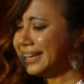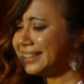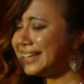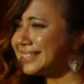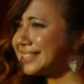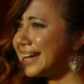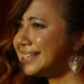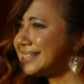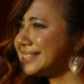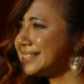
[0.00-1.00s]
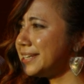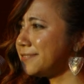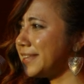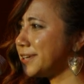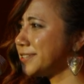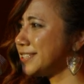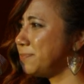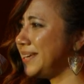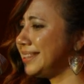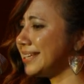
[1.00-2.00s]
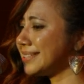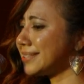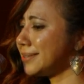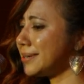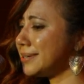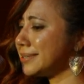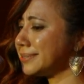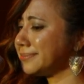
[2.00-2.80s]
they decided to see if they could speed things along.